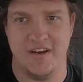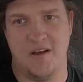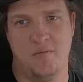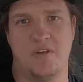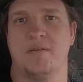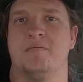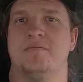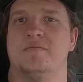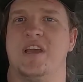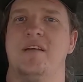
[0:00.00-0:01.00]
up with
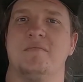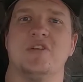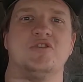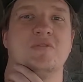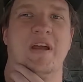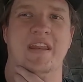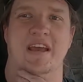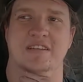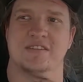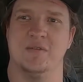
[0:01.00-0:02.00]
a tape measure right
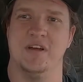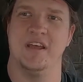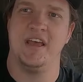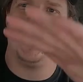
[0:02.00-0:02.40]
next to it.